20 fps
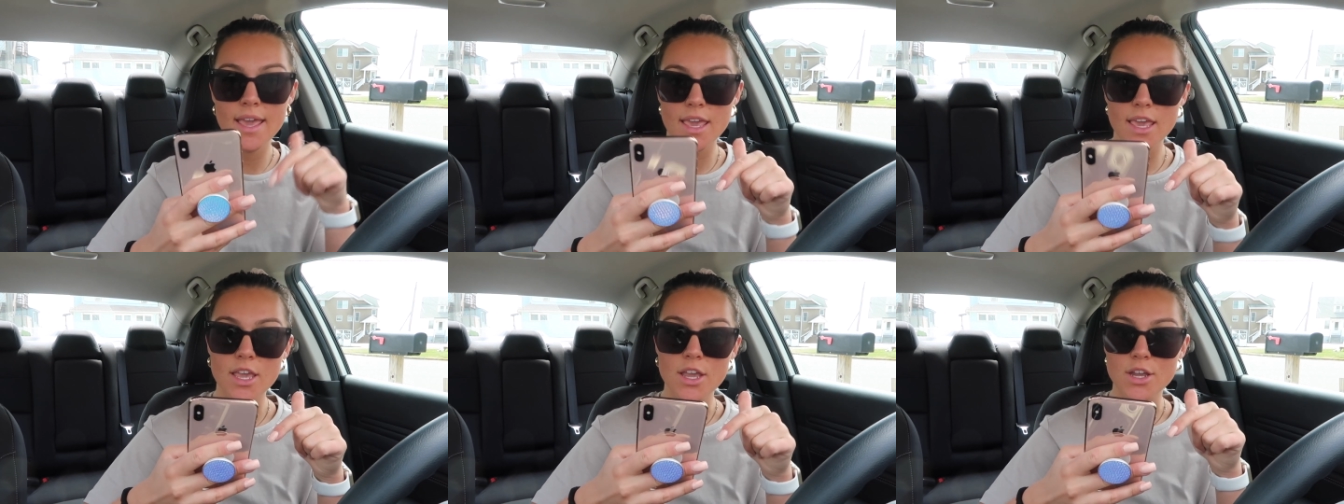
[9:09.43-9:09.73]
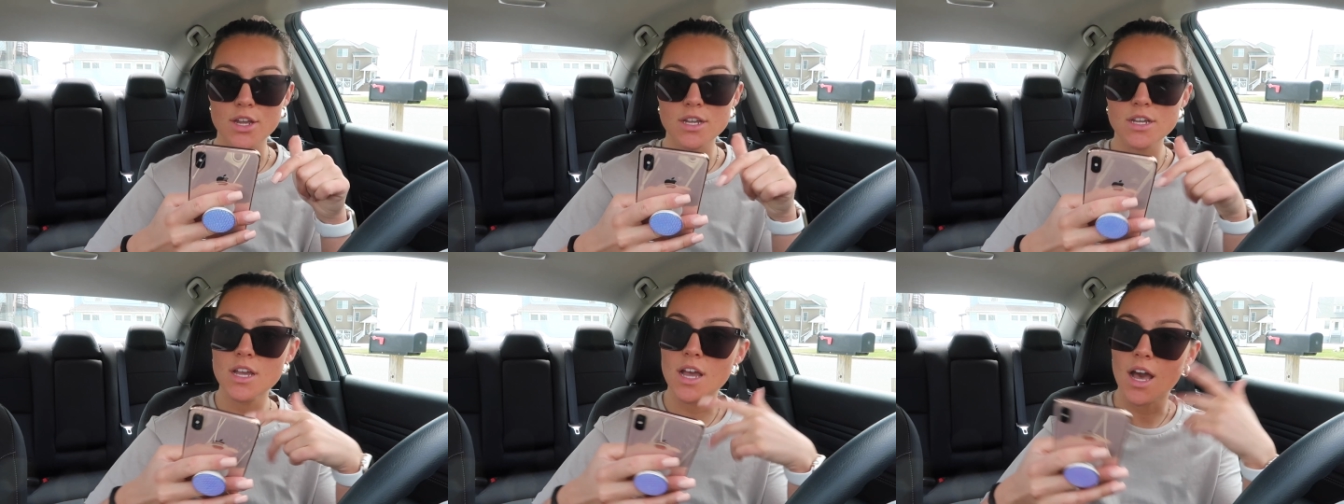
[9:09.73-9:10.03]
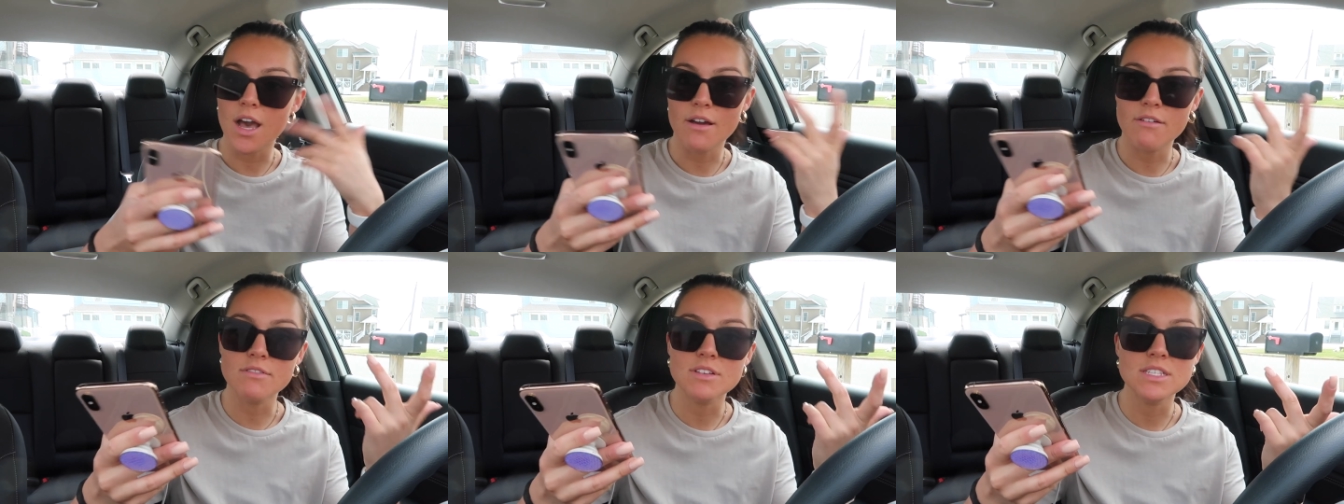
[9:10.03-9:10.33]
here,
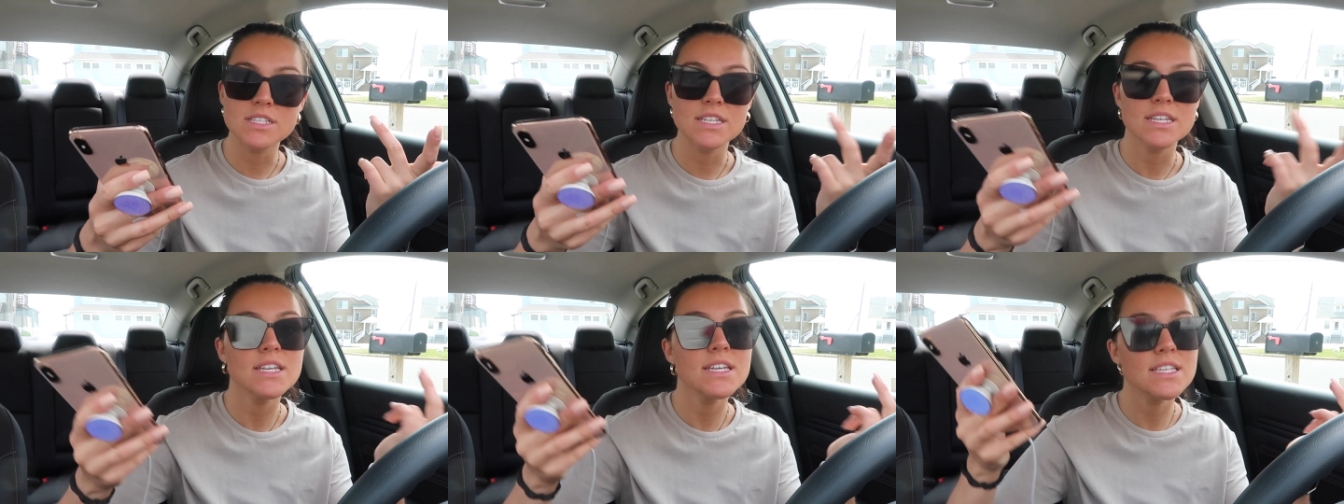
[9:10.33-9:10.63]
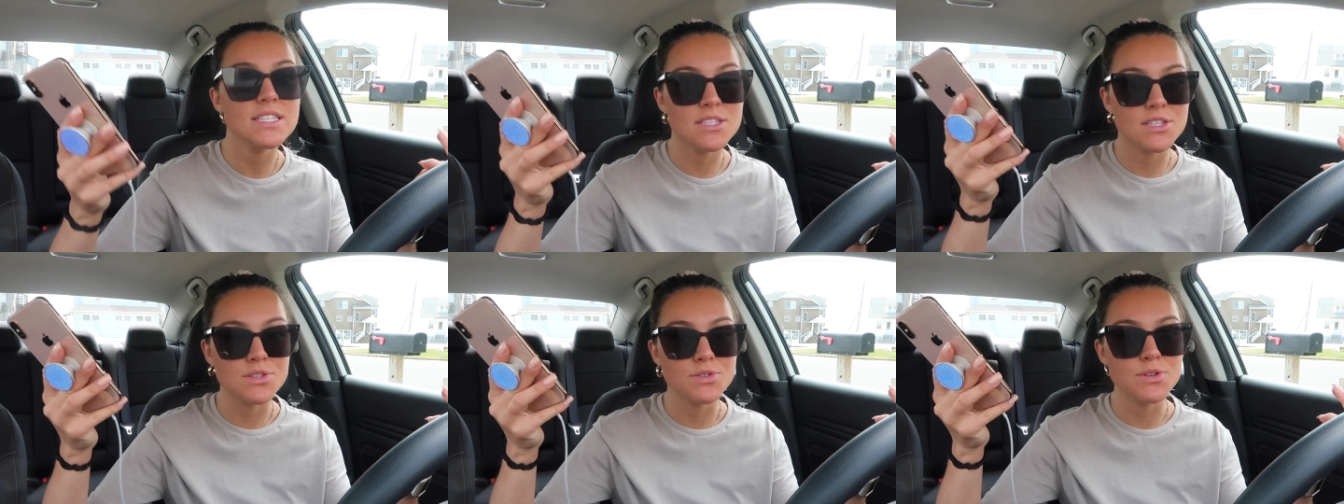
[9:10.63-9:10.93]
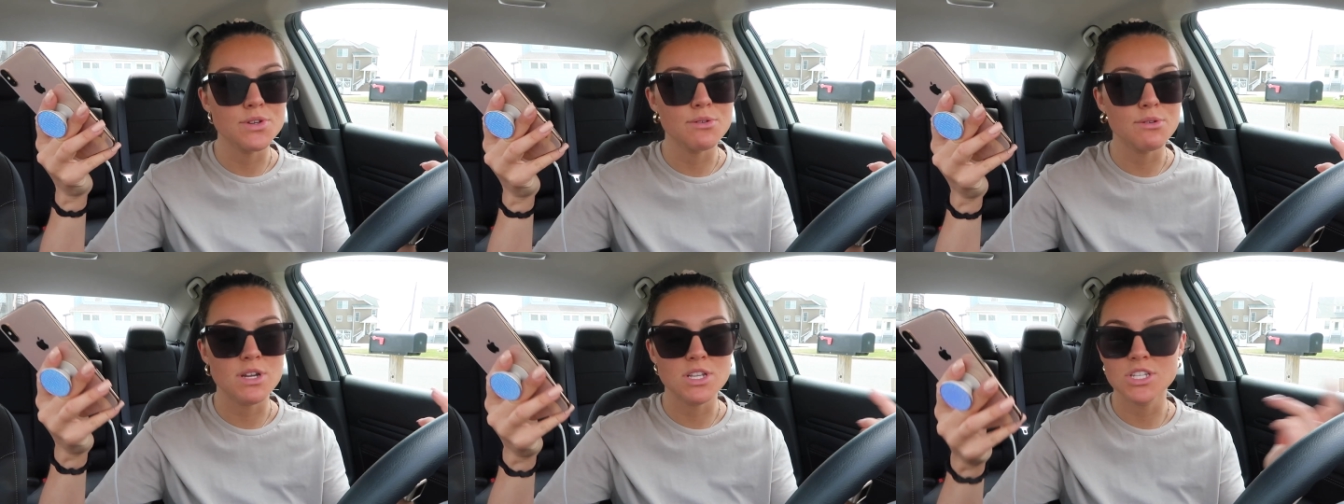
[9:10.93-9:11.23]
obviously, because that's
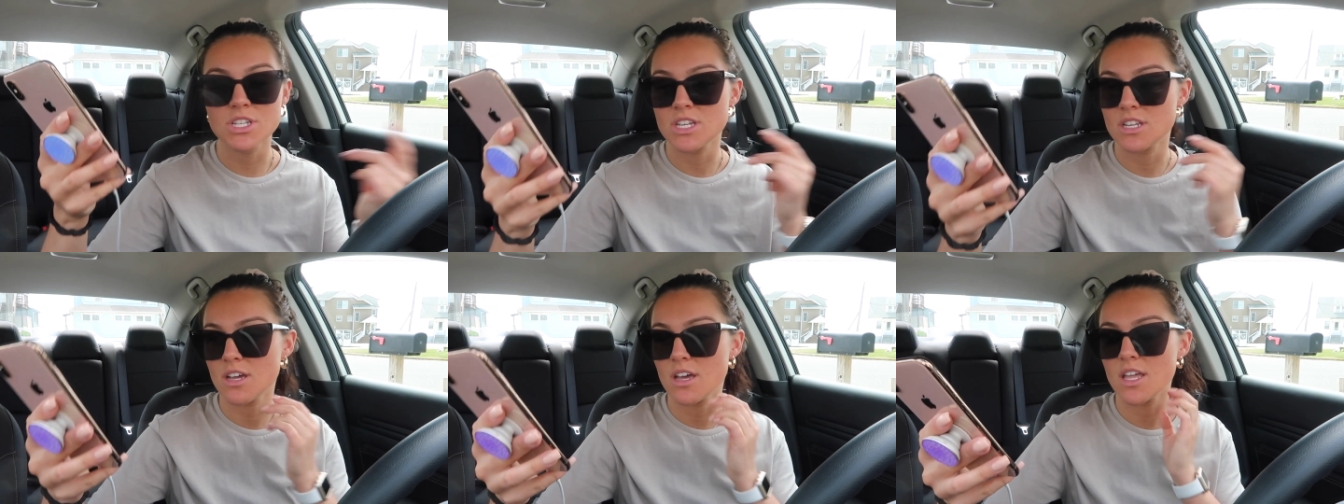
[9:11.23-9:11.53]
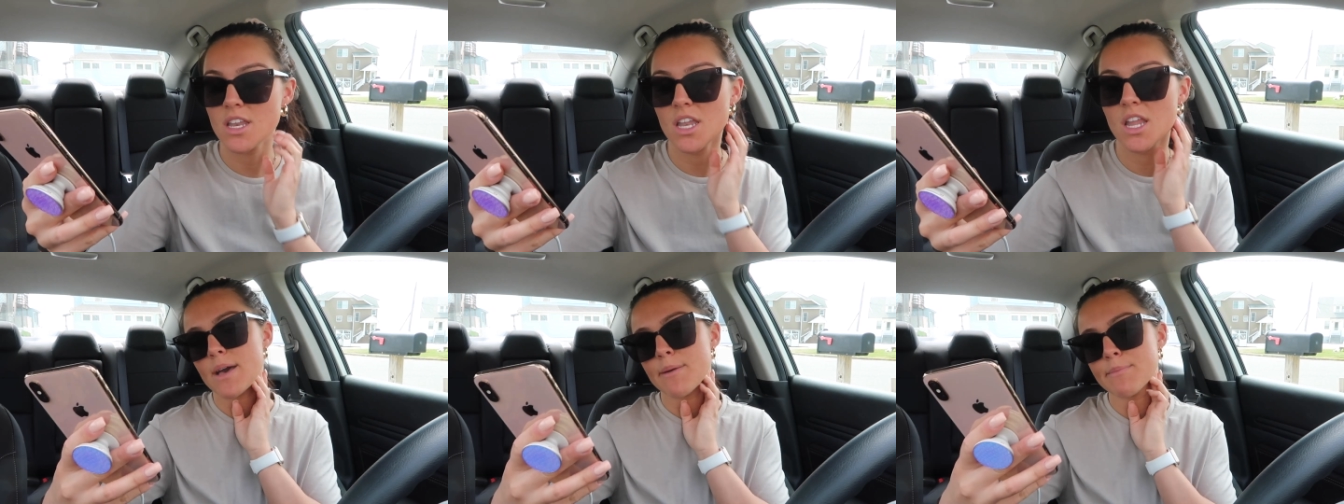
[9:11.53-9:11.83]
what you're watching it on.